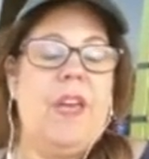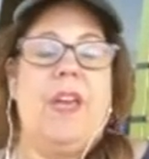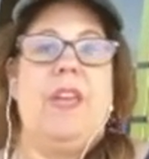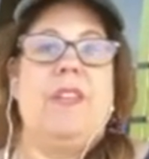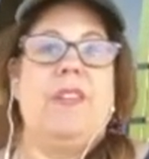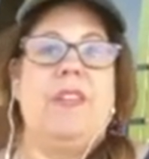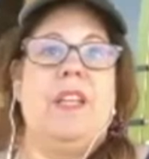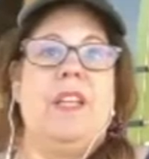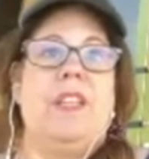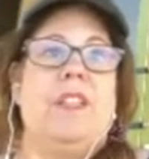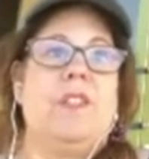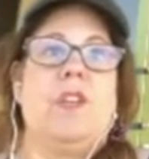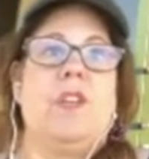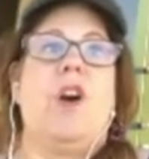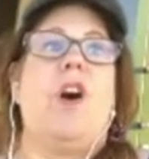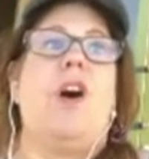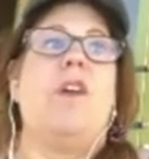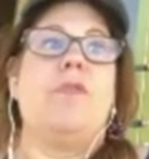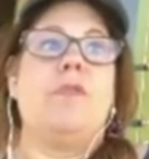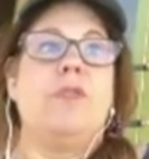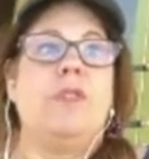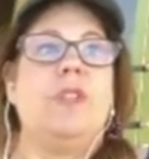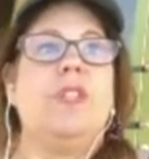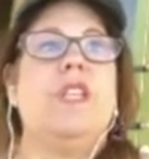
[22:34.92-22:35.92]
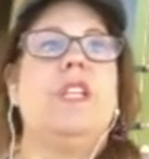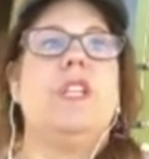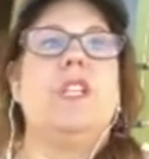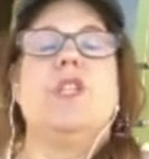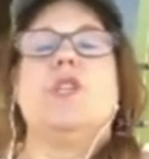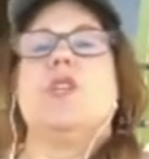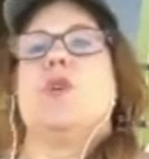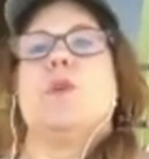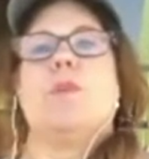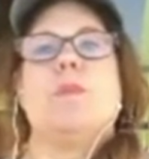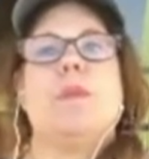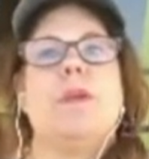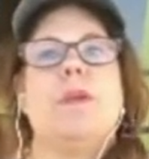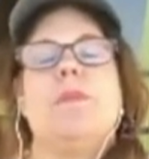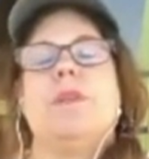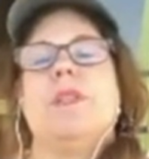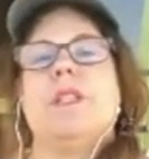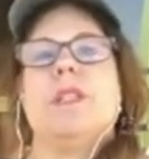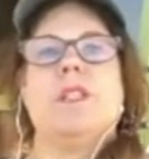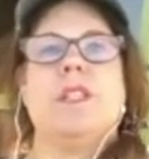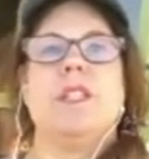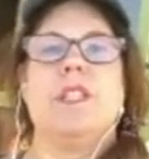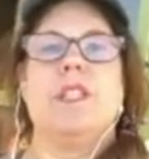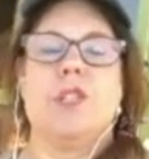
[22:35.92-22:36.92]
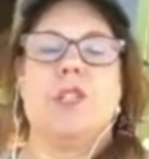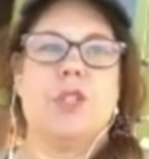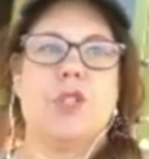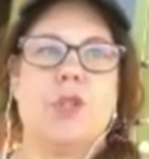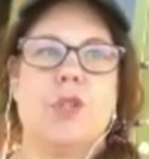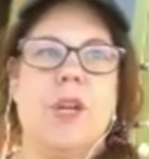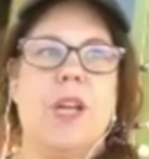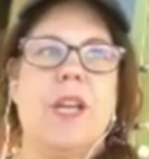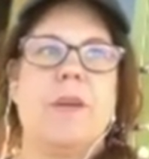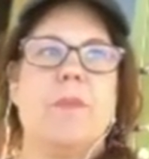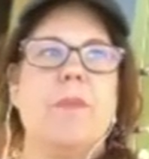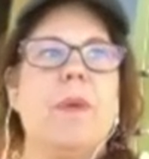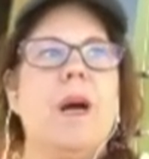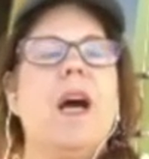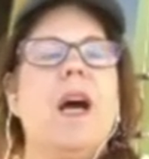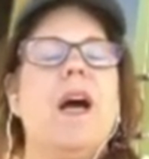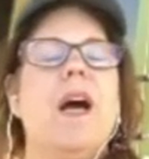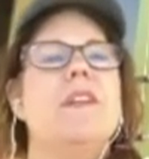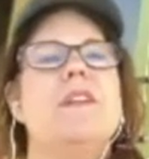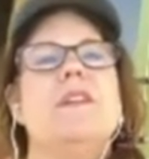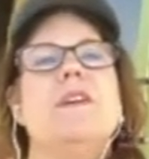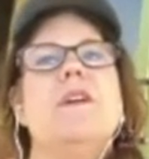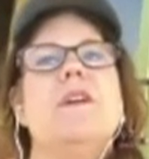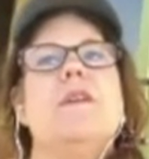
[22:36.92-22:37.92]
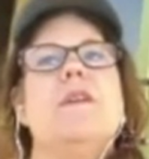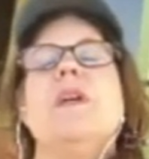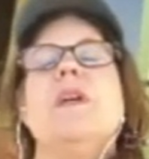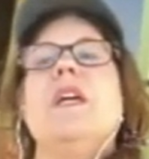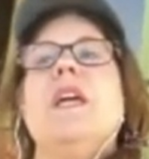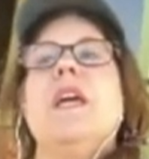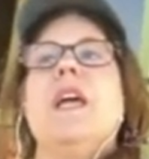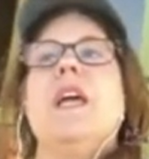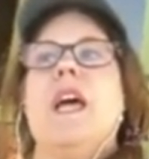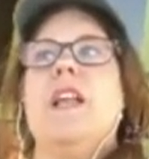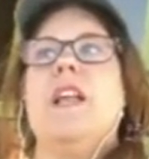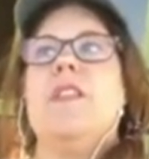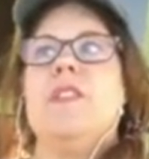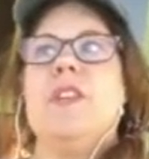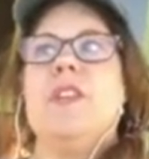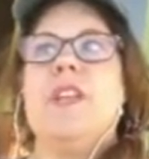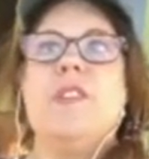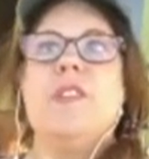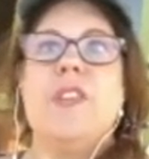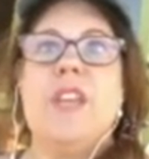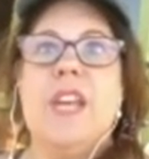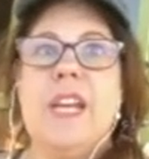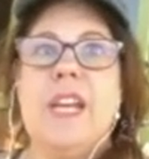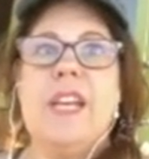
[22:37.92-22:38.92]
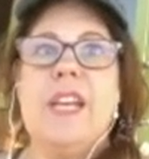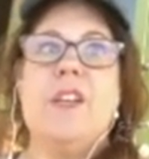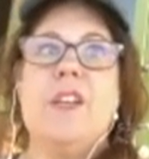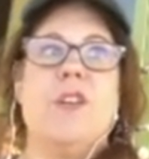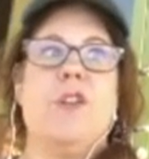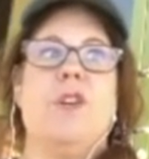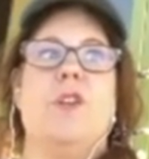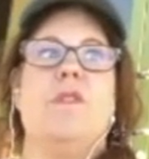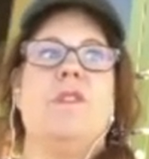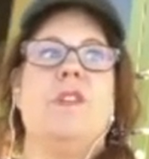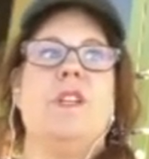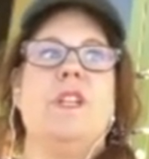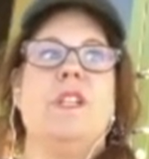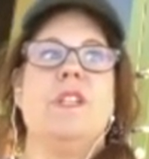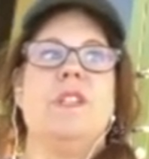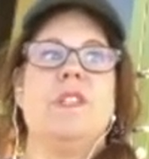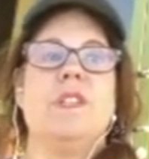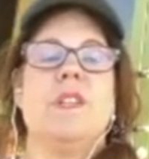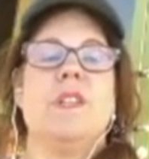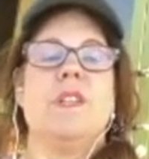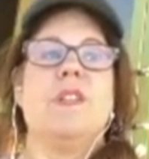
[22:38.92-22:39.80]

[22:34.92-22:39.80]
that's off leash, or maybe the leash is dragging behind them, and then they get nervous.